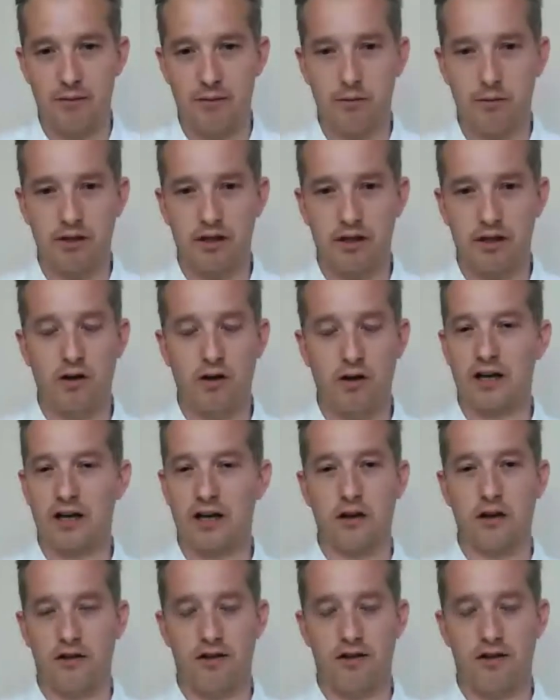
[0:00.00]
But I
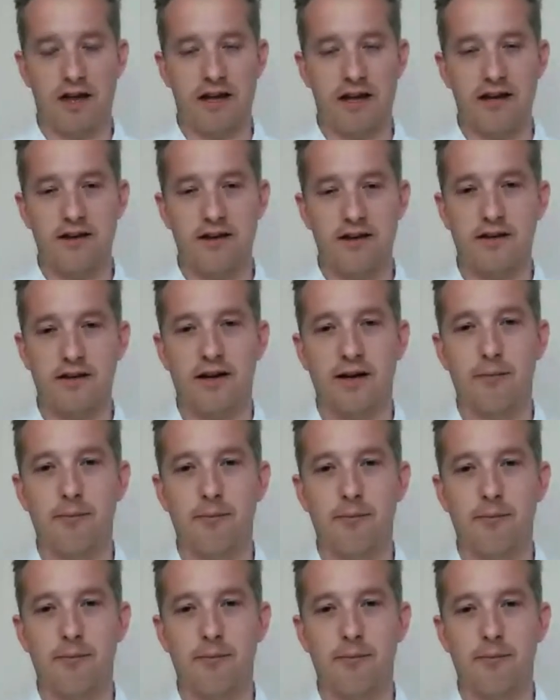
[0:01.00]
could have said
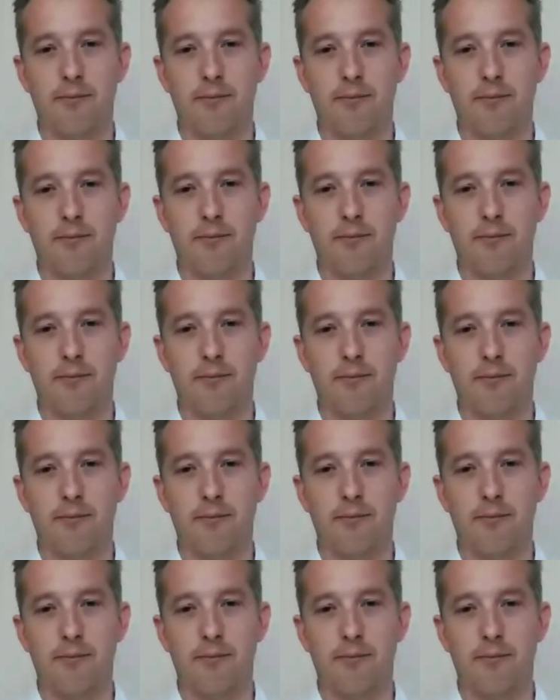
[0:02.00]

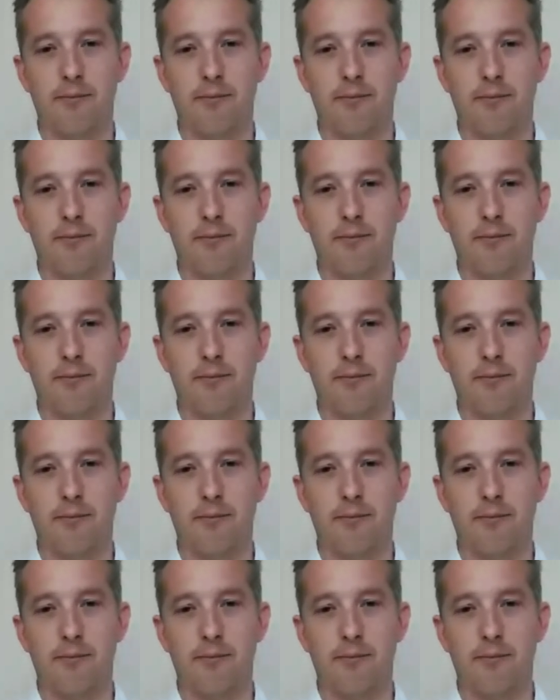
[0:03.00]
something like,